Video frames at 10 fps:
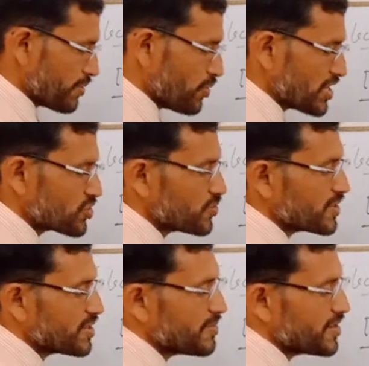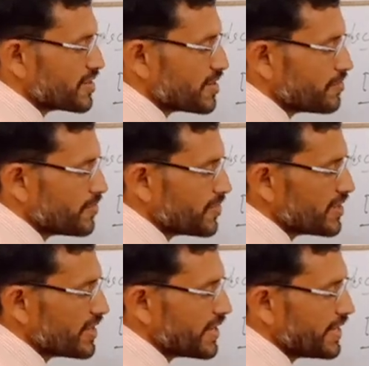What should be the name?
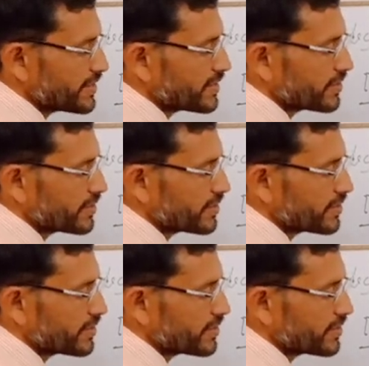Eth.